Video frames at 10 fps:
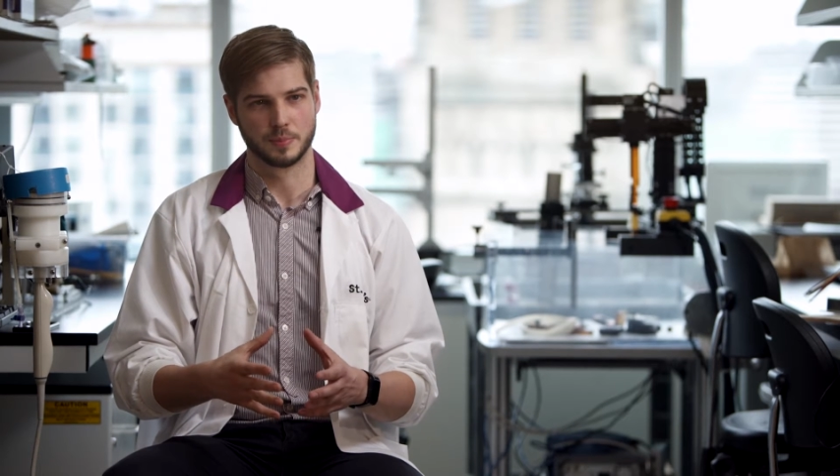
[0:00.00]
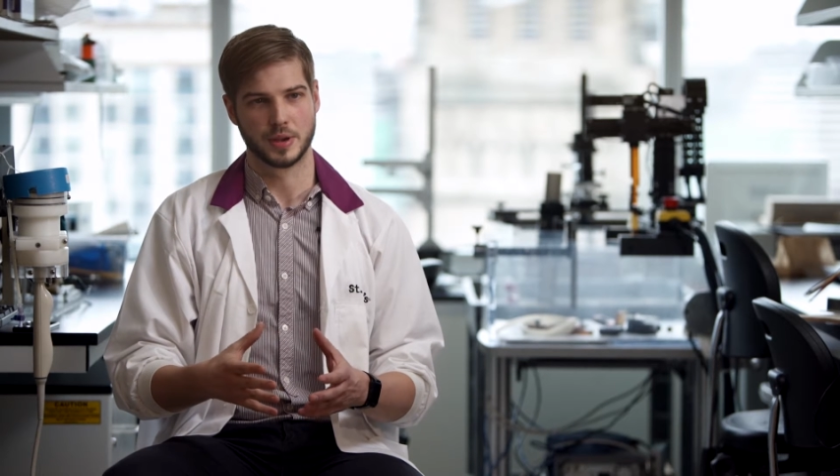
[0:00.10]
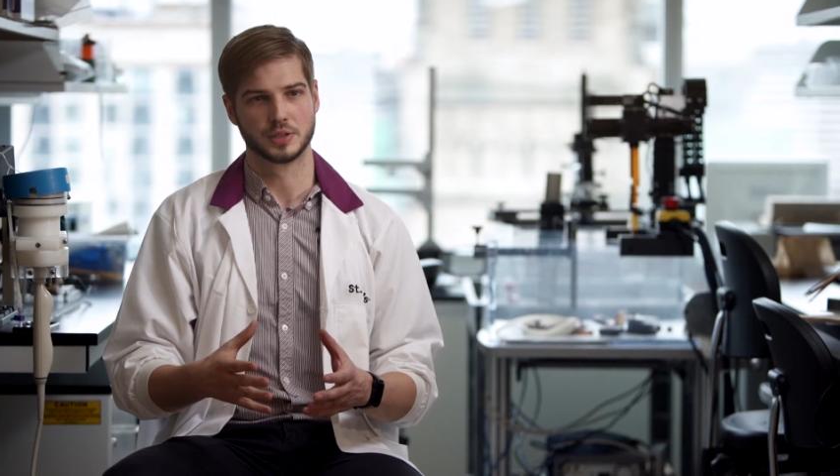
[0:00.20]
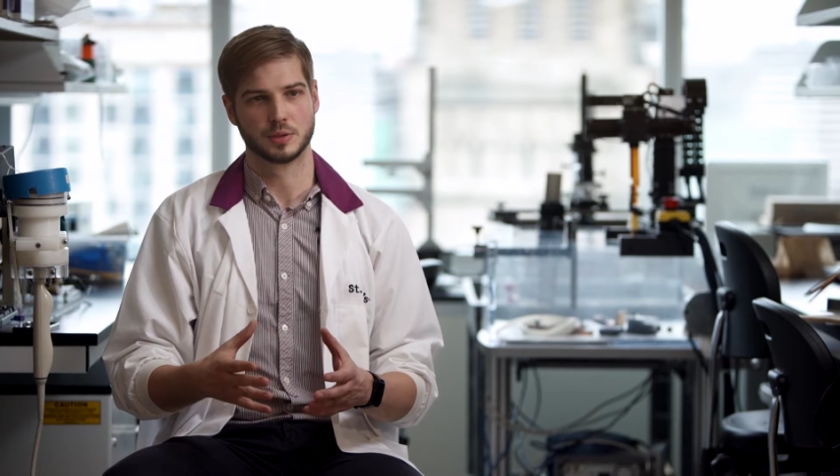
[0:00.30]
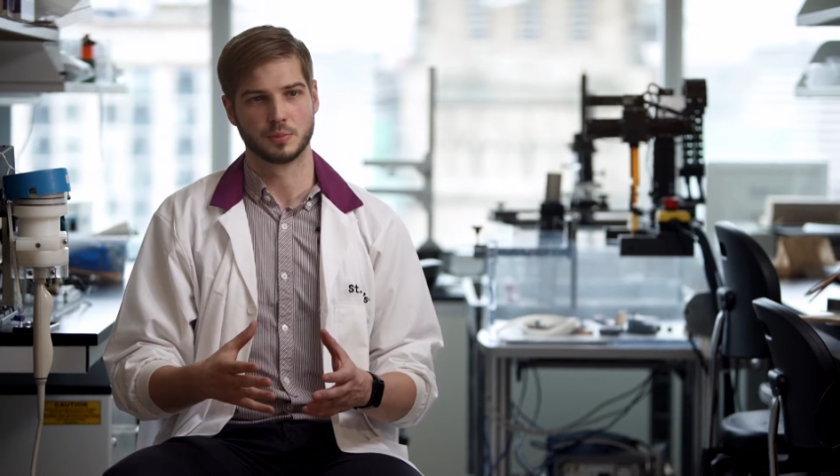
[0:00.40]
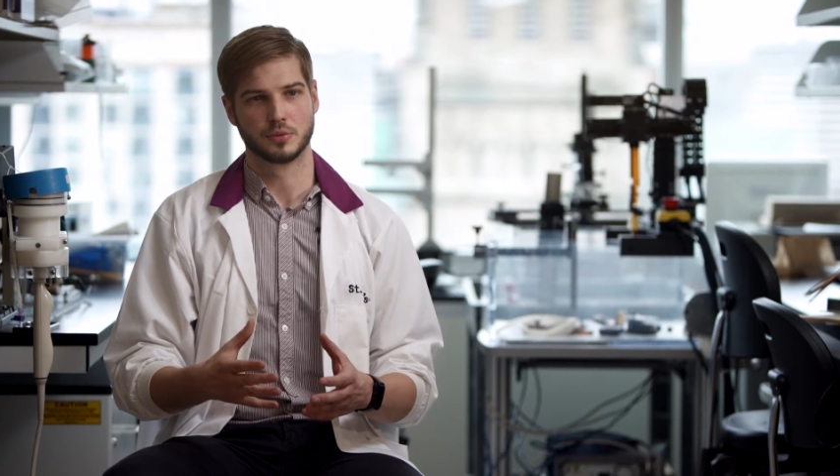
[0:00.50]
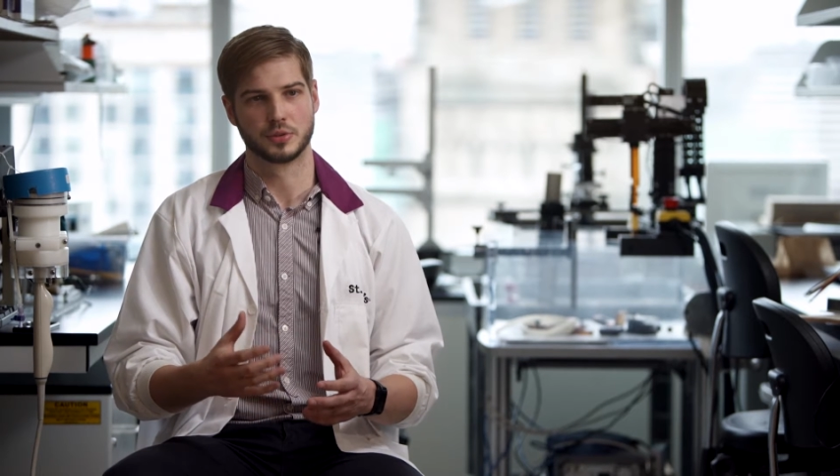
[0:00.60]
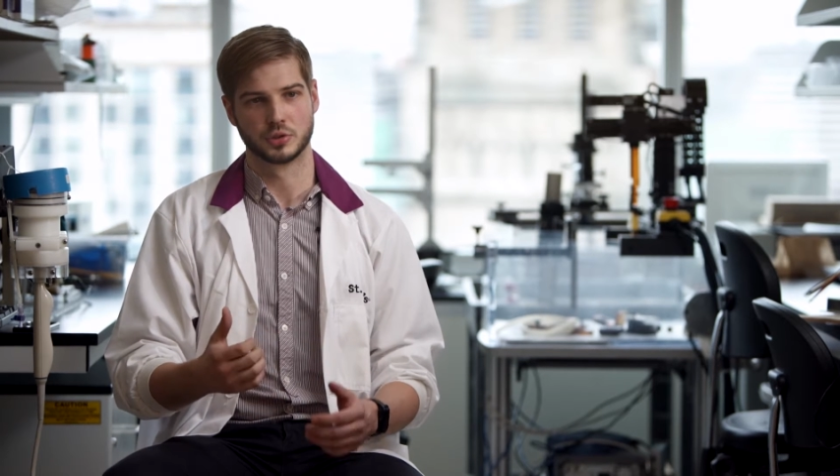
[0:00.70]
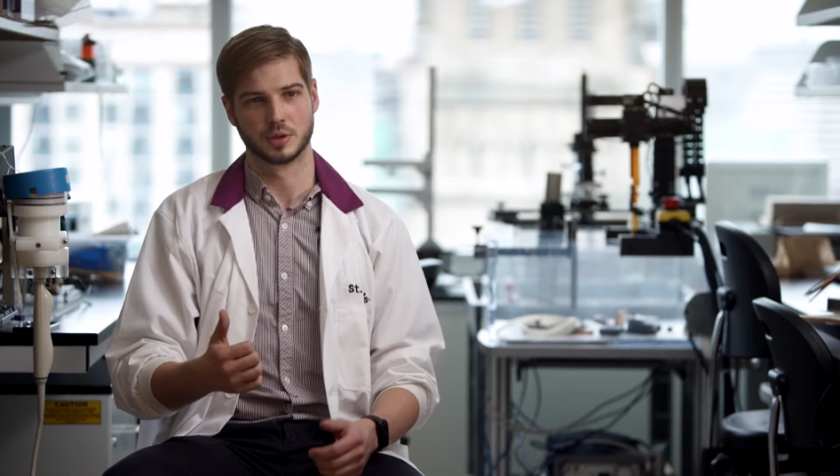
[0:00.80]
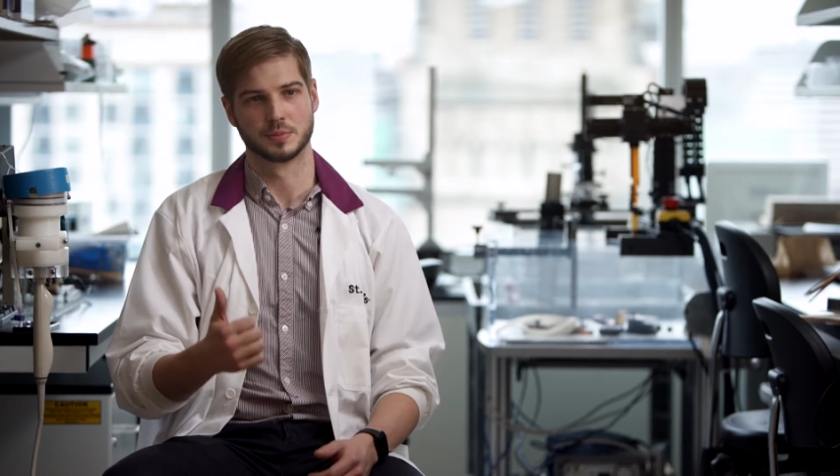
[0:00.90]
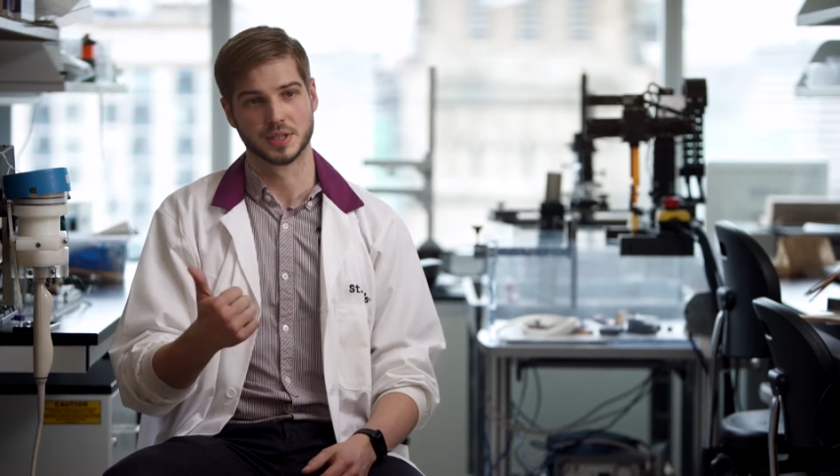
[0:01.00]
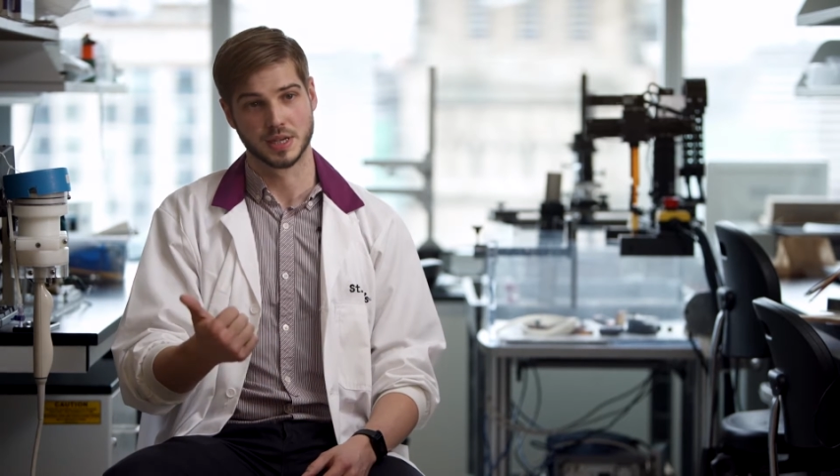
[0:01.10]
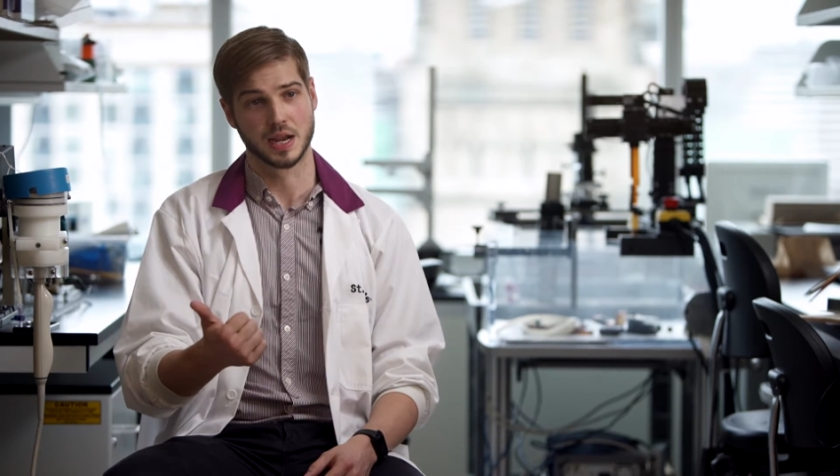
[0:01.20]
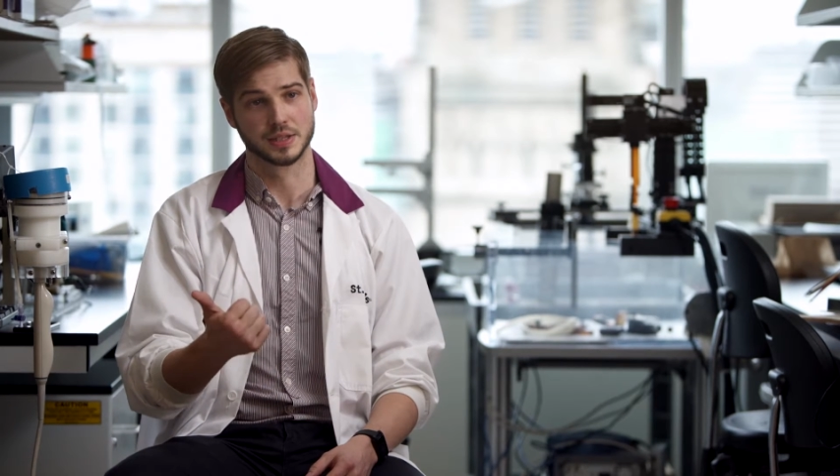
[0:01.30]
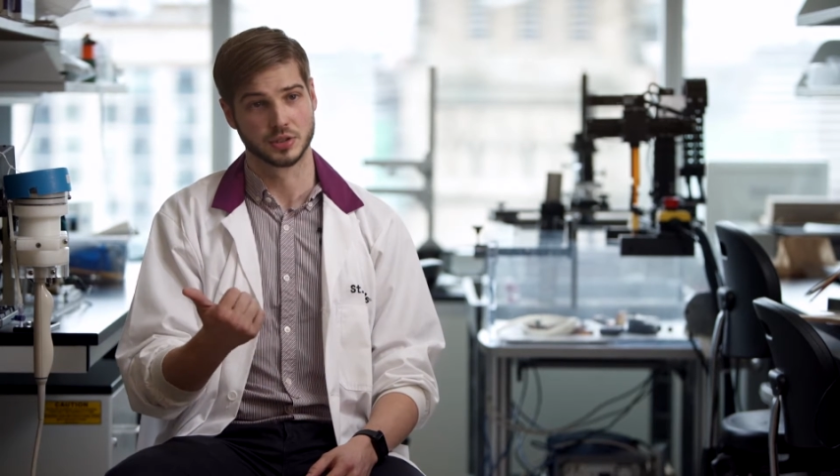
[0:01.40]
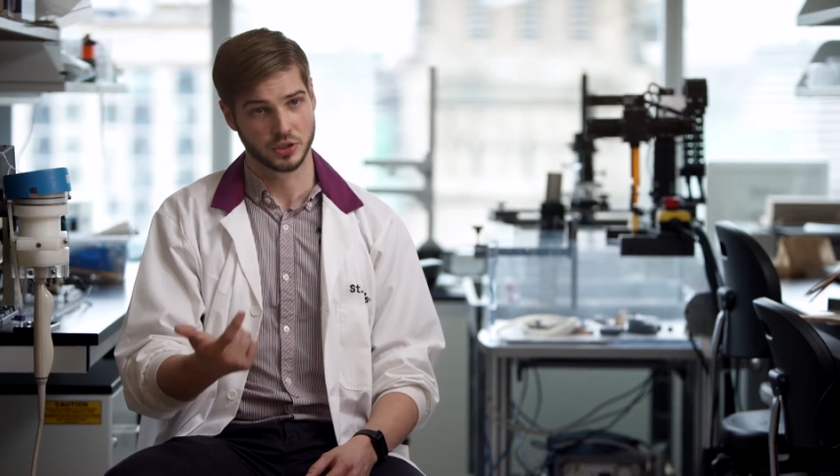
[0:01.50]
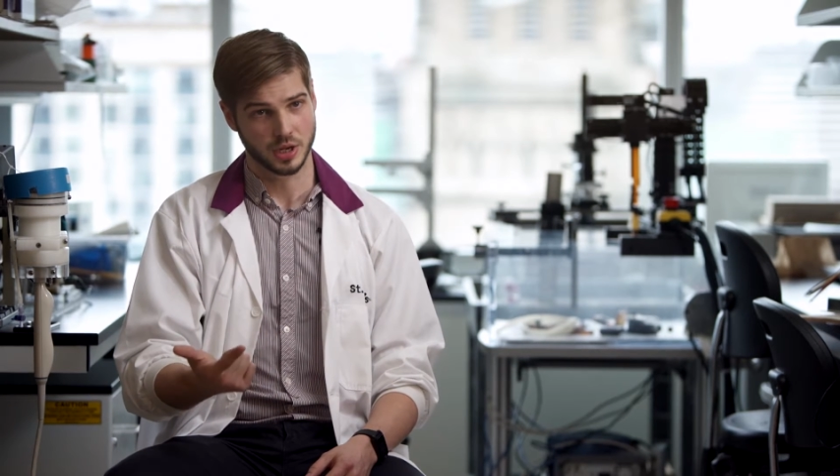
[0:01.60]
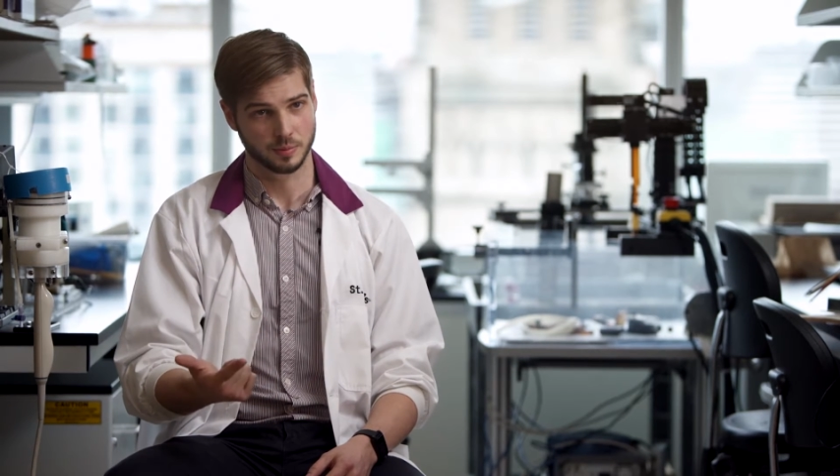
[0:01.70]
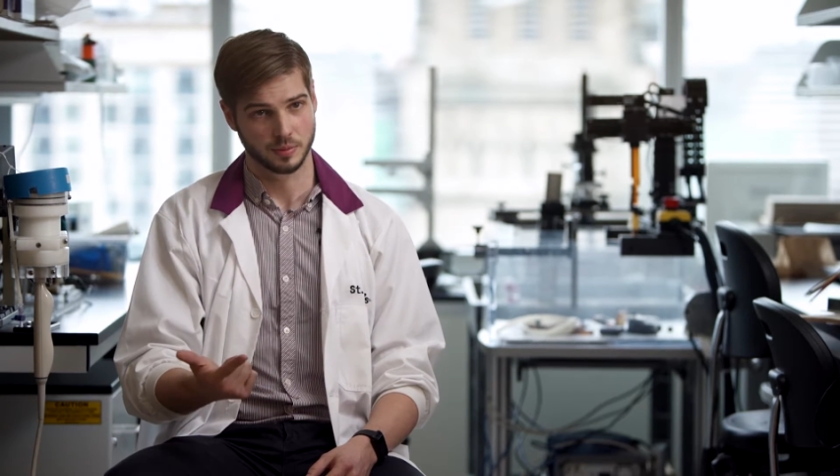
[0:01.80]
depends on both the drum's size and shape.